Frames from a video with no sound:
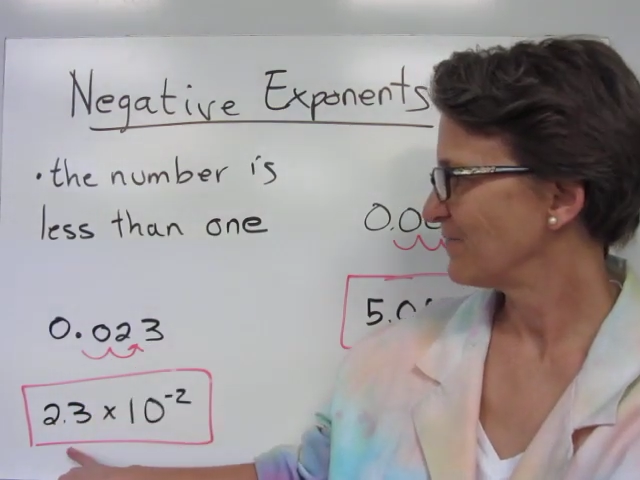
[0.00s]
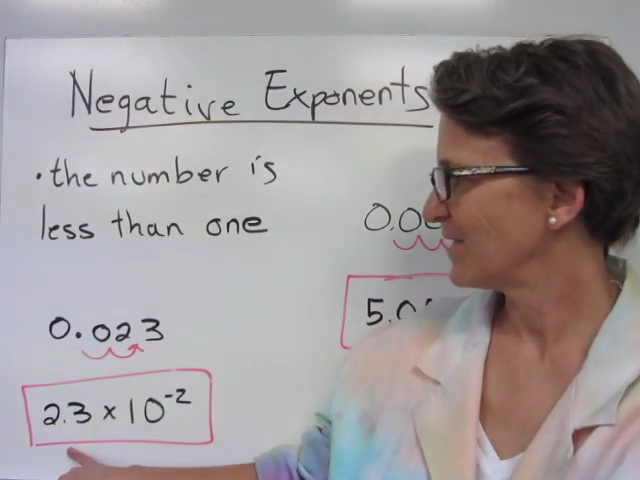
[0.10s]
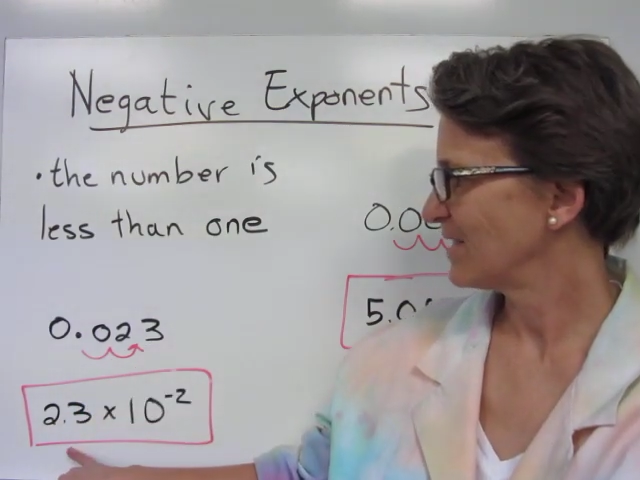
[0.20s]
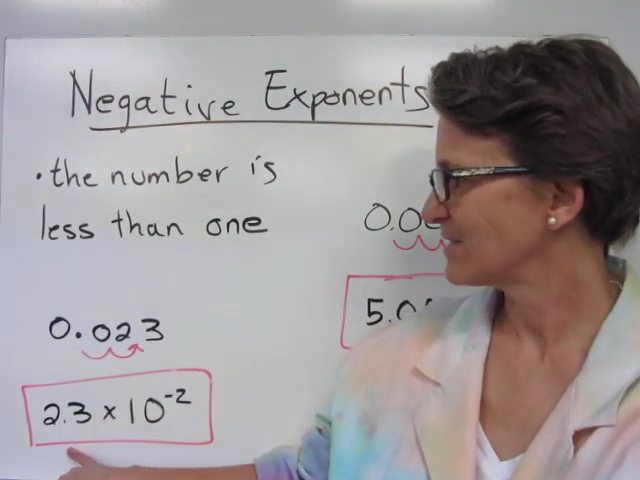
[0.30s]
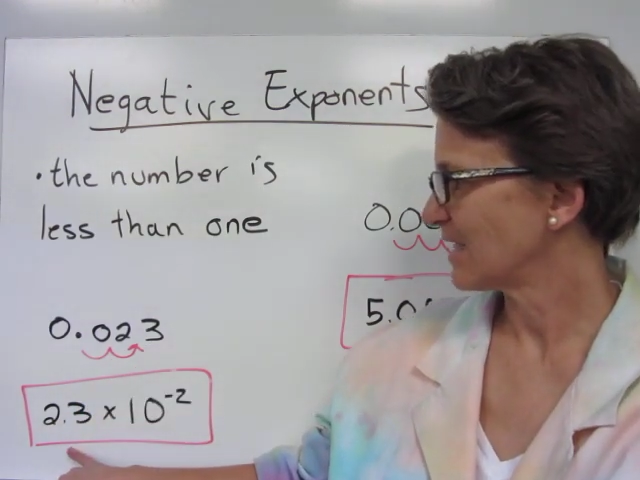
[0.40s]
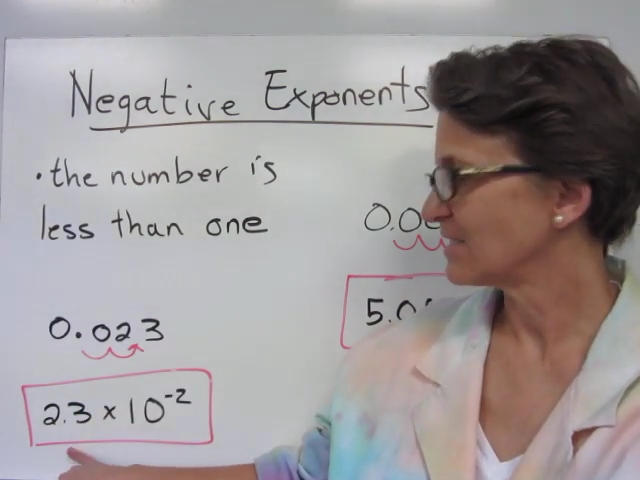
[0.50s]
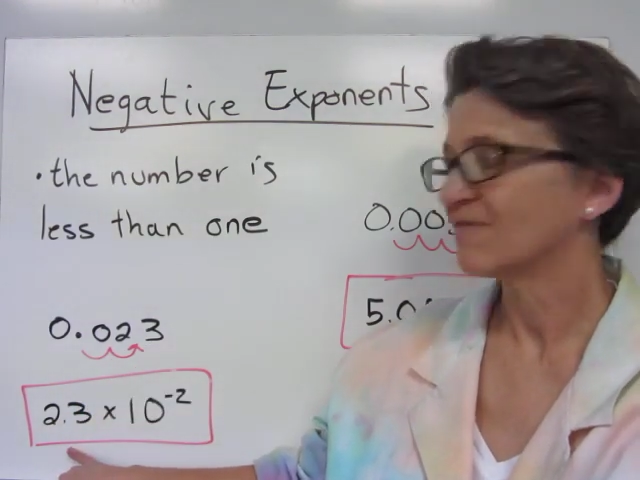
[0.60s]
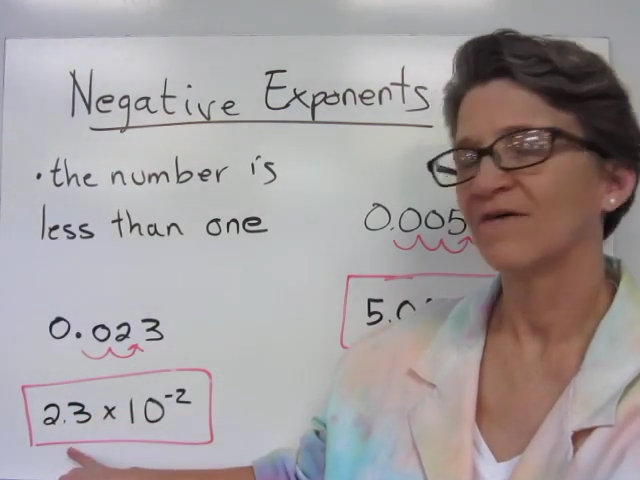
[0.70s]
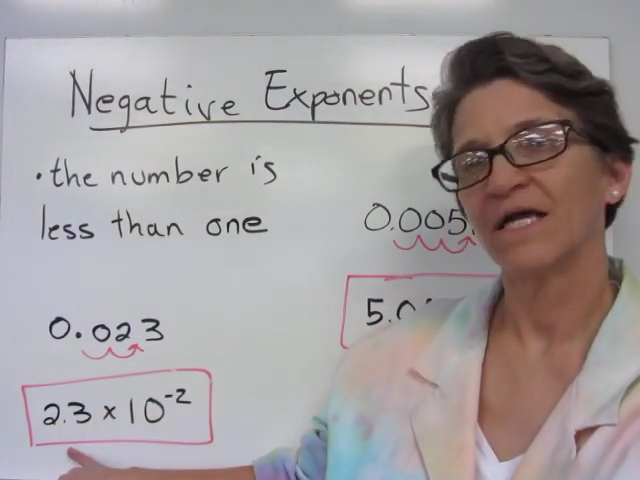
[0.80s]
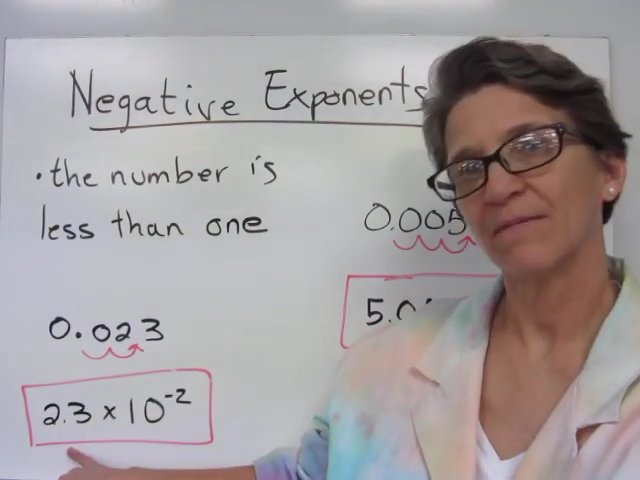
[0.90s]
It's like
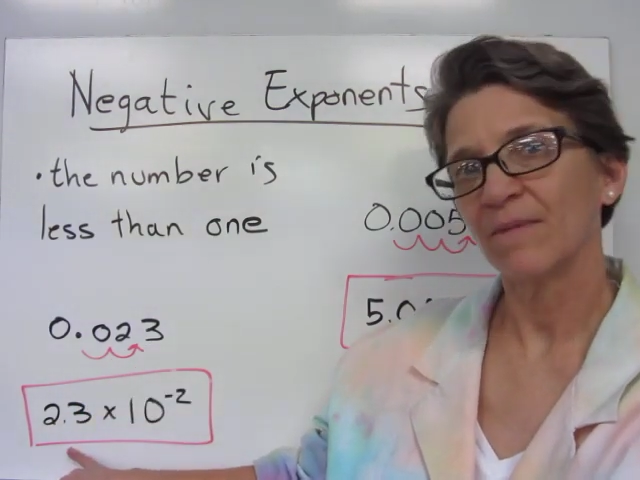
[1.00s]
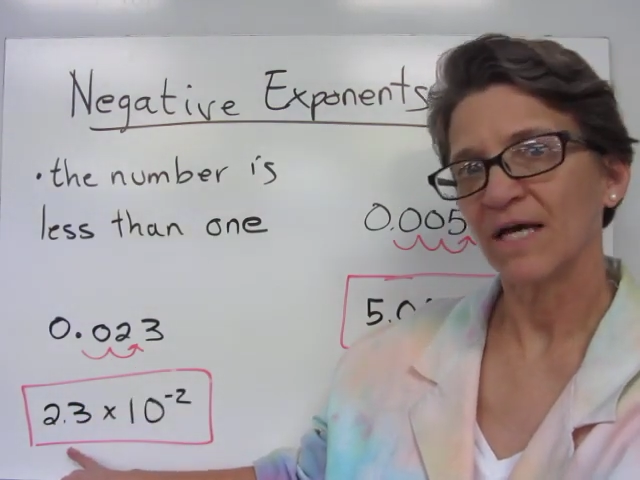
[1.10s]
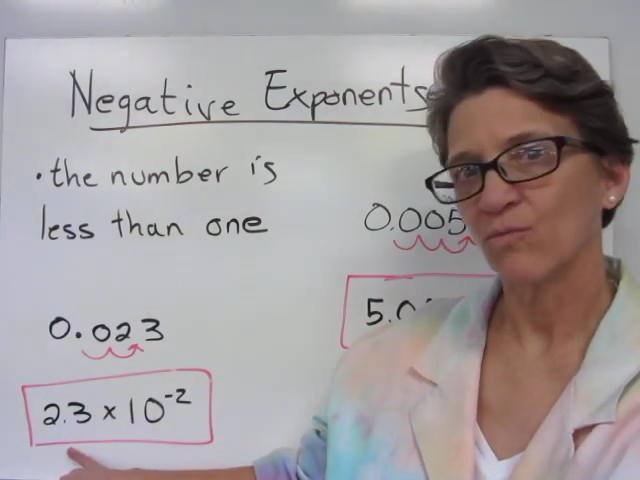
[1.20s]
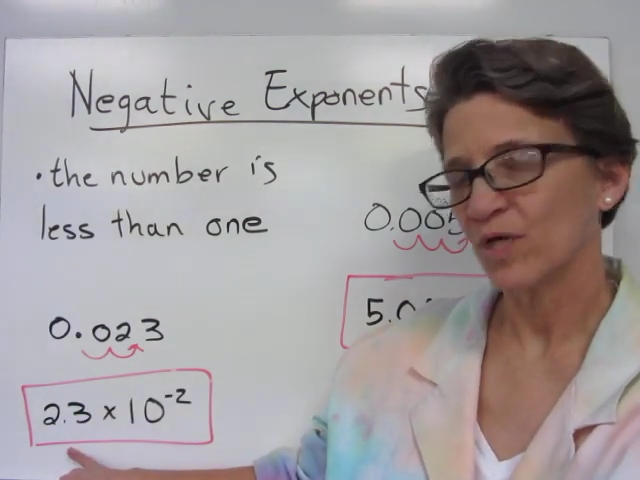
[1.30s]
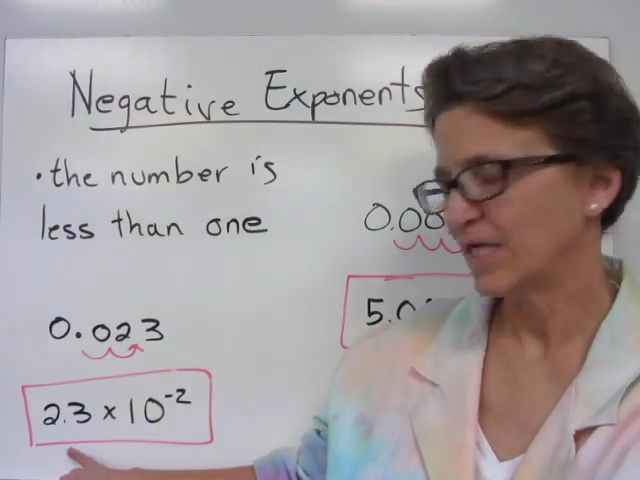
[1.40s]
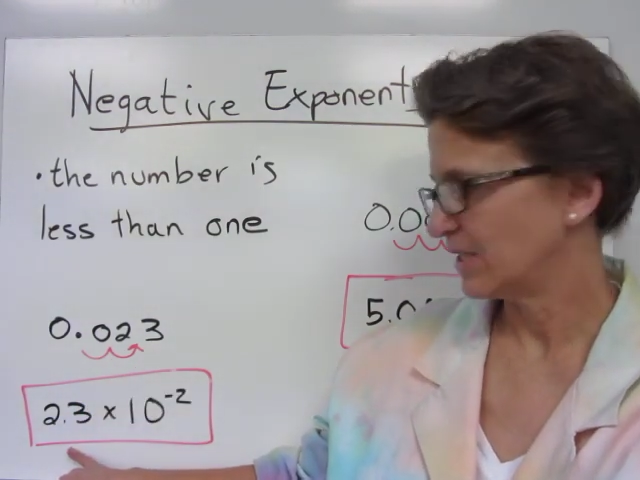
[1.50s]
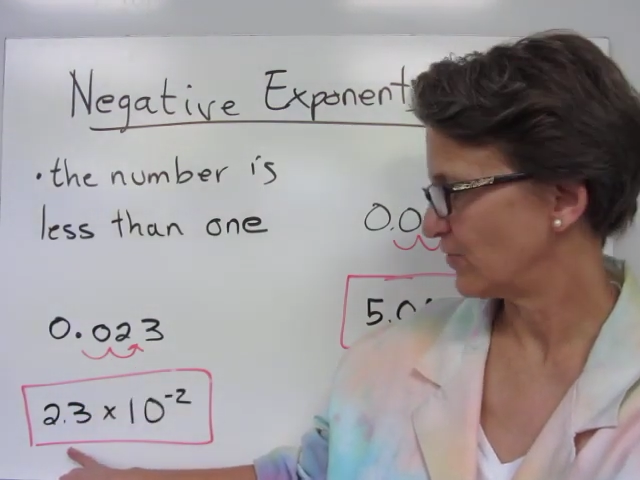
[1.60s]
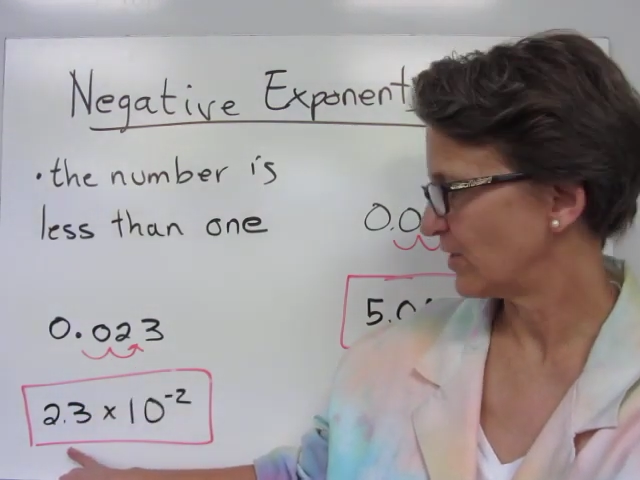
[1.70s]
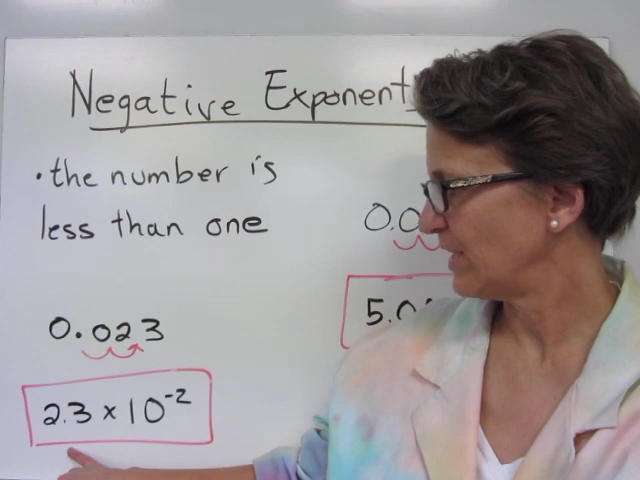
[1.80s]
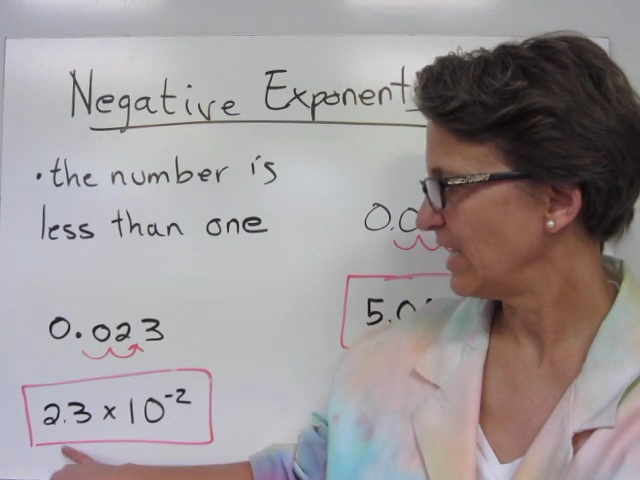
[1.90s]
dividing by
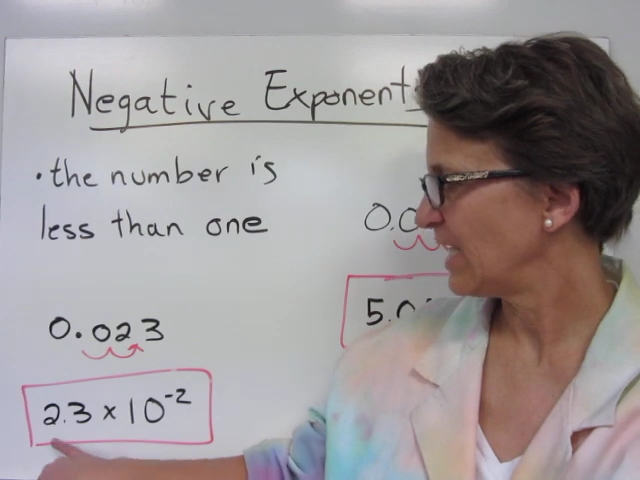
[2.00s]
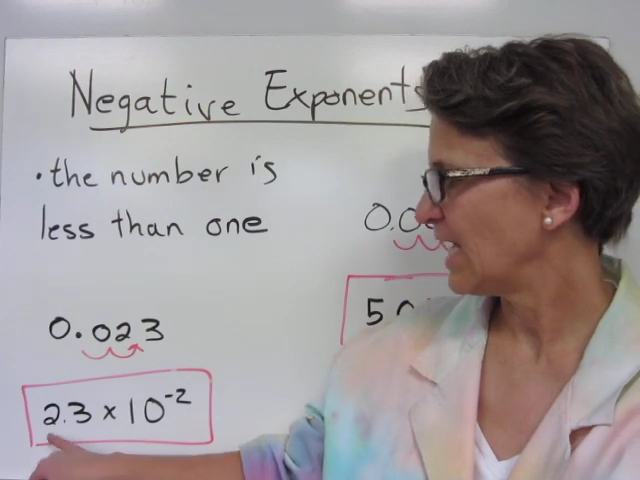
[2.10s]
100.